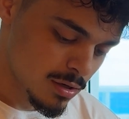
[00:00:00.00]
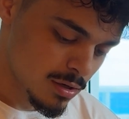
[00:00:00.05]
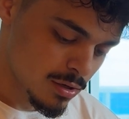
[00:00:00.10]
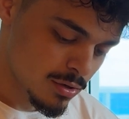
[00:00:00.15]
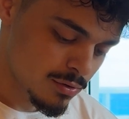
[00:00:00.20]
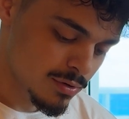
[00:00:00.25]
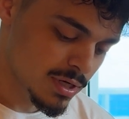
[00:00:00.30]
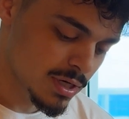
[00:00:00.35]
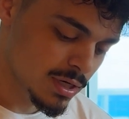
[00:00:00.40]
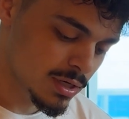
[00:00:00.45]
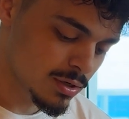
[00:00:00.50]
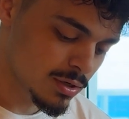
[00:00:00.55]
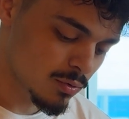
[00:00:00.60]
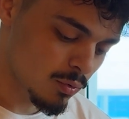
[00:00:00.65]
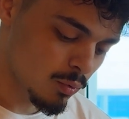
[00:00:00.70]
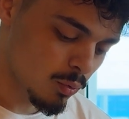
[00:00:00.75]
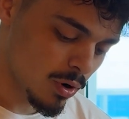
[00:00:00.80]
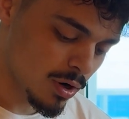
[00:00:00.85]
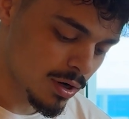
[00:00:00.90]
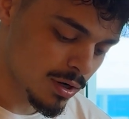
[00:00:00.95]
you need
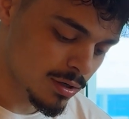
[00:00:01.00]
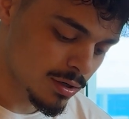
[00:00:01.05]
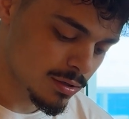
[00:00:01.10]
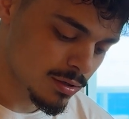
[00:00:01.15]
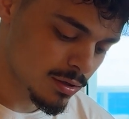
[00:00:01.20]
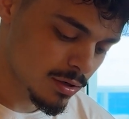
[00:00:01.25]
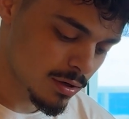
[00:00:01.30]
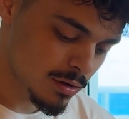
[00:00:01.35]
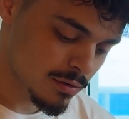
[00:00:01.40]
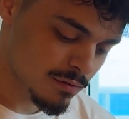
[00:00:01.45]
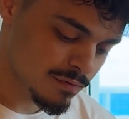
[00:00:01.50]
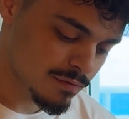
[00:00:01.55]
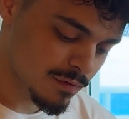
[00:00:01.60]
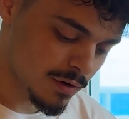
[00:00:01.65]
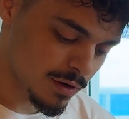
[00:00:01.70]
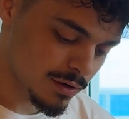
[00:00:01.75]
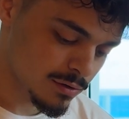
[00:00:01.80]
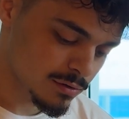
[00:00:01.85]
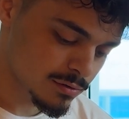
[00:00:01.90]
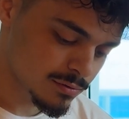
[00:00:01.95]
one
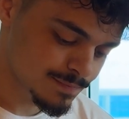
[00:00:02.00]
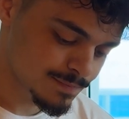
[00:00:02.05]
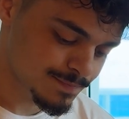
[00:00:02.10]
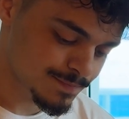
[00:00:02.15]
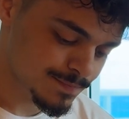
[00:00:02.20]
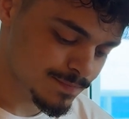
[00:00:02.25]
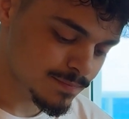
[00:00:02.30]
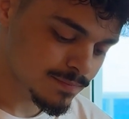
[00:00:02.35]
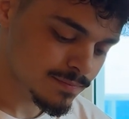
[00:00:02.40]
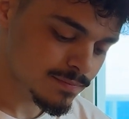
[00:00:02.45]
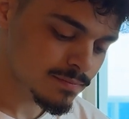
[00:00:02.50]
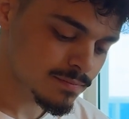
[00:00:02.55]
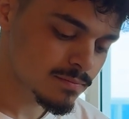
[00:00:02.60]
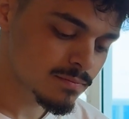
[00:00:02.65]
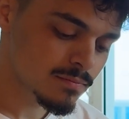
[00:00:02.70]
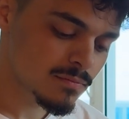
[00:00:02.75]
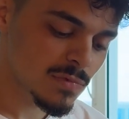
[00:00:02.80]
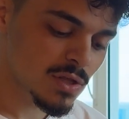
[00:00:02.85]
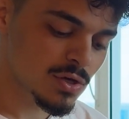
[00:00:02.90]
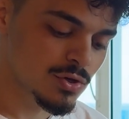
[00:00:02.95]
funnel.
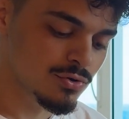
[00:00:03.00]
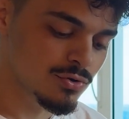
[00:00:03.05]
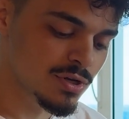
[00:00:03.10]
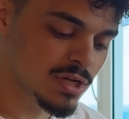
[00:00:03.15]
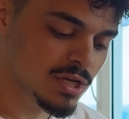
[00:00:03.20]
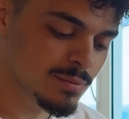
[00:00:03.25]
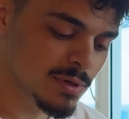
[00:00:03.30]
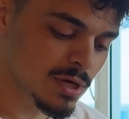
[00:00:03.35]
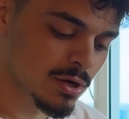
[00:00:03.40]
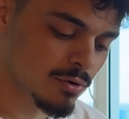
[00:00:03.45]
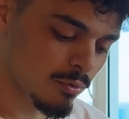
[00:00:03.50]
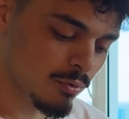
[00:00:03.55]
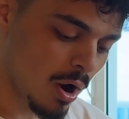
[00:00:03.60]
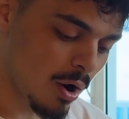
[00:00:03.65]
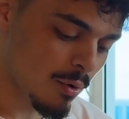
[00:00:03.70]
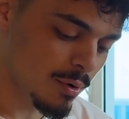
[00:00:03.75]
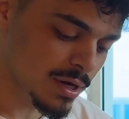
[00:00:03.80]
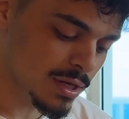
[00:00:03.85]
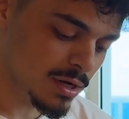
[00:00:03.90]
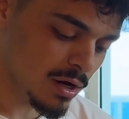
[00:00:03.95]
You need to be
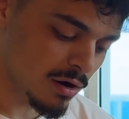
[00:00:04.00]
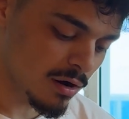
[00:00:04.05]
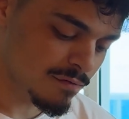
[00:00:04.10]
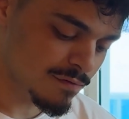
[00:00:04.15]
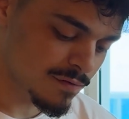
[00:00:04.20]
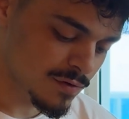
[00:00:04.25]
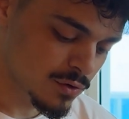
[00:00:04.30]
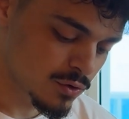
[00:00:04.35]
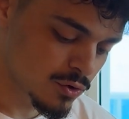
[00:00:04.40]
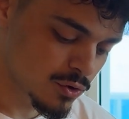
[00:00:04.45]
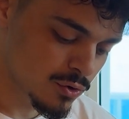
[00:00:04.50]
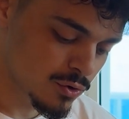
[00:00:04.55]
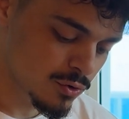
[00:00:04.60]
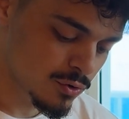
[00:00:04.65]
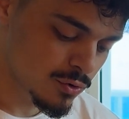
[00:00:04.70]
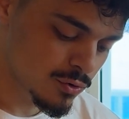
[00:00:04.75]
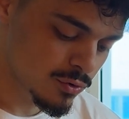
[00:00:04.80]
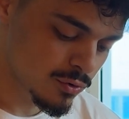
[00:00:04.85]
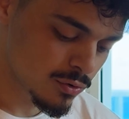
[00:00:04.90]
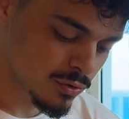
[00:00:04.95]
growing a
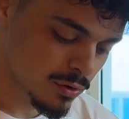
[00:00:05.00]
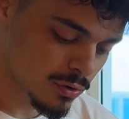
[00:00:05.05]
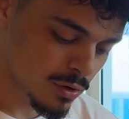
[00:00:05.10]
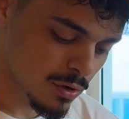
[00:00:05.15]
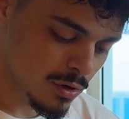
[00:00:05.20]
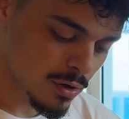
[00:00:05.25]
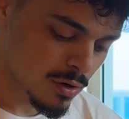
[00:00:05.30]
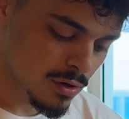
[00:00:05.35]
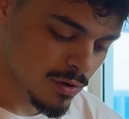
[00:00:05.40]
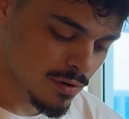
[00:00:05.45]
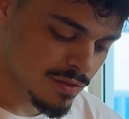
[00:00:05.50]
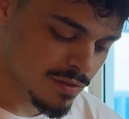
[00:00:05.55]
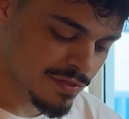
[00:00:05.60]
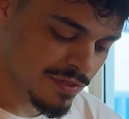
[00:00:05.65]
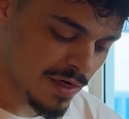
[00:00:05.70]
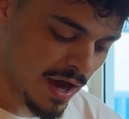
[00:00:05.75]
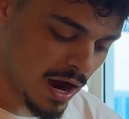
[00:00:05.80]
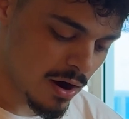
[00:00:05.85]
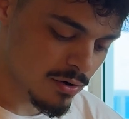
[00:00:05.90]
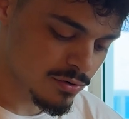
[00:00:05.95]
few
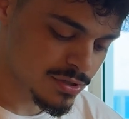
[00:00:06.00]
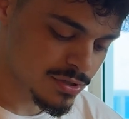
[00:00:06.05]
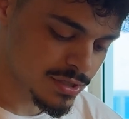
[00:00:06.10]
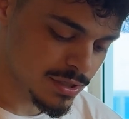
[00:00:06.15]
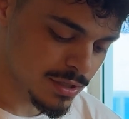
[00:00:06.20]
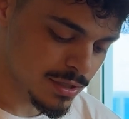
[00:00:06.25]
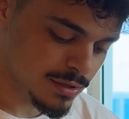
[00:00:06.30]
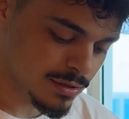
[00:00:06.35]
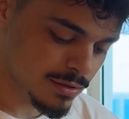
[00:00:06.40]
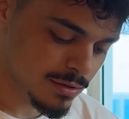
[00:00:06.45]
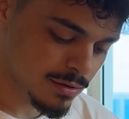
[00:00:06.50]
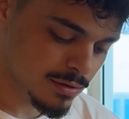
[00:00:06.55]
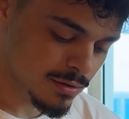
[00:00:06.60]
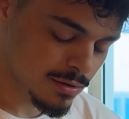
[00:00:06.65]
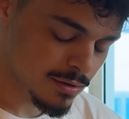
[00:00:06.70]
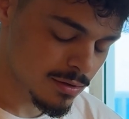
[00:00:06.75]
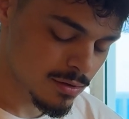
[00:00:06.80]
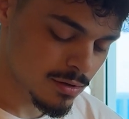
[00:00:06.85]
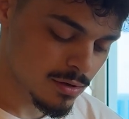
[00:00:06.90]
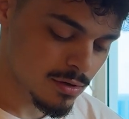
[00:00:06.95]
thousand
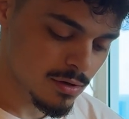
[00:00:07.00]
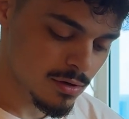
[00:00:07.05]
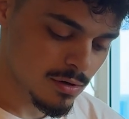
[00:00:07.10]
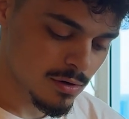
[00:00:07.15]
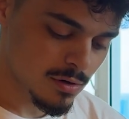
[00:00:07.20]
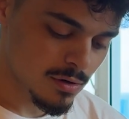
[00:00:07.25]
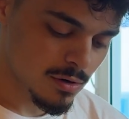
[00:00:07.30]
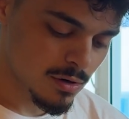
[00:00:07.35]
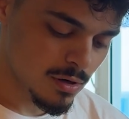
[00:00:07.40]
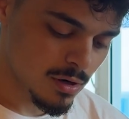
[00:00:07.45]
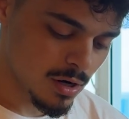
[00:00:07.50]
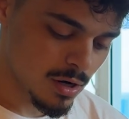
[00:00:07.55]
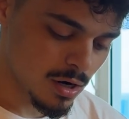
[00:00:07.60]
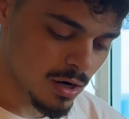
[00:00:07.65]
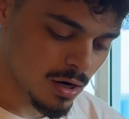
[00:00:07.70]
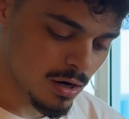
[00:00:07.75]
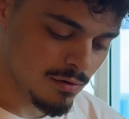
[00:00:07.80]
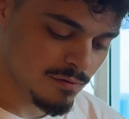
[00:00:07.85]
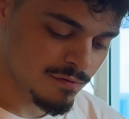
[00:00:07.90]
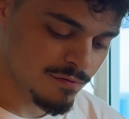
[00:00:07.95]

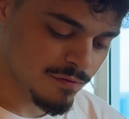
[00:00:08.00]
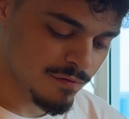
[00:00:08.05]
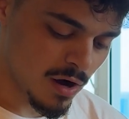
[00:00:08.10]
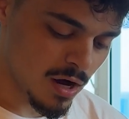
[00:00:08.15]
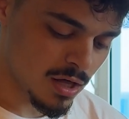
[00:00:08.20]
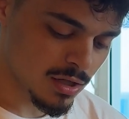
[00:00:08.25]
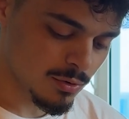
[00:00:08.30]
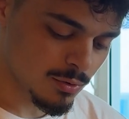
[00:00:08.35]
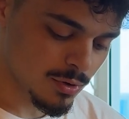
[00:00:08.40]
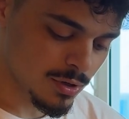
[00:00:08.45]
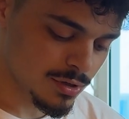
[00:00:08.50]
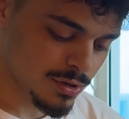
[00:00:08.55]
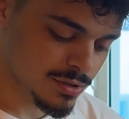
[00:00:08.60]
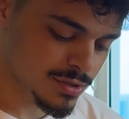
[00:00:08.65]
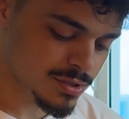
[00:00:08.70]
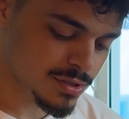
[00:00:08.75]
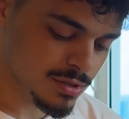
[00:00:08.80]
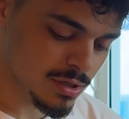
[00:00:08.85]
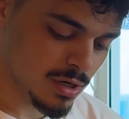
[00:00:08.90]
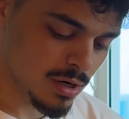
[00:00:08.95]

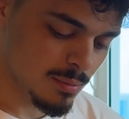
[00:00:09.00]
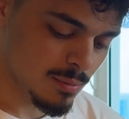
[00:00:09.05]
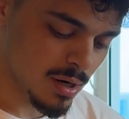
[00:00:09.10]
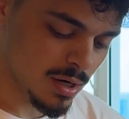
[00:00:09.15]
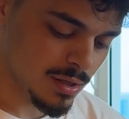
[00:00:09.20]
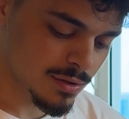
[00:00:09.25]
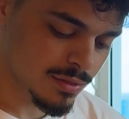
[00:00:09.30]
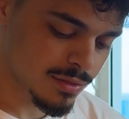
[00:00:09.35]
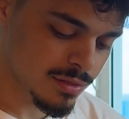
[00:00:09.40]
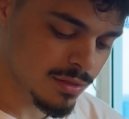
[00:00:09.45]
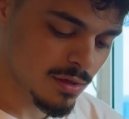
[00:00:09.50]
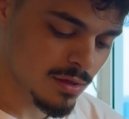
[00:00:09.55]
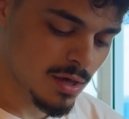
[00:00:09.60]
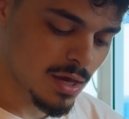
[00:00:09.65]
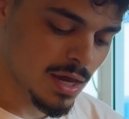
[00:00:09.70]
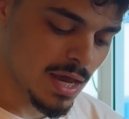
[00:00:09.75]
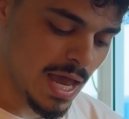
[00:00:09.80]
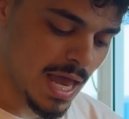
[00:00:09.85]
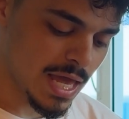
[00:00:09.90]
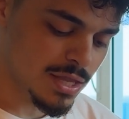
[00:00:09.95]
followers a month,
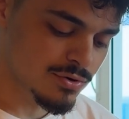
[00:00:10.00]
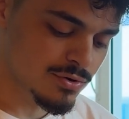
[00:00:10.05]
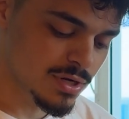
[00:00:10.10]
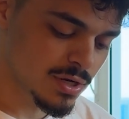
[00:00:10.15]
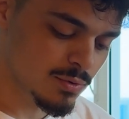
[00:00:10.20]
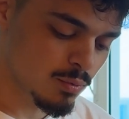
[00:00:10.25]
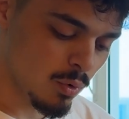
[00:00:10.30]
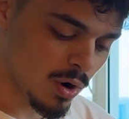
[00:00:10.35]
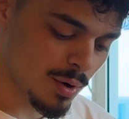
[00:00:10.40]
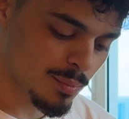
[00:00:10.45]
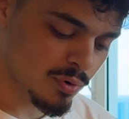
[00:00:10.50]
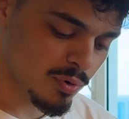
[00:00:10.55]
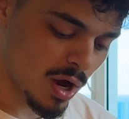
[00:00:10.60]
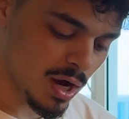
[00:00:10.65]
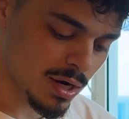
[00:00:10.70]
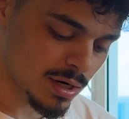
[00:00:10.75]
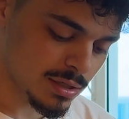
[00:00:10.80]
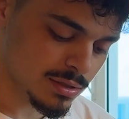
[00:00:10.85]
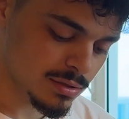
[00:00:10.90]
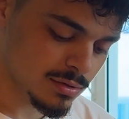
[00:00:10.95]
and you need one
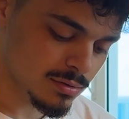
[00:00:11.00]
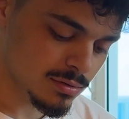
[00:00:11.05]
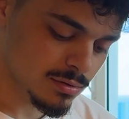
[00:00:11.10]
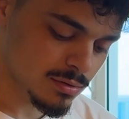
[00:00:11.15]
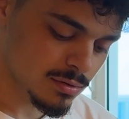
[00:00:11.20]
product,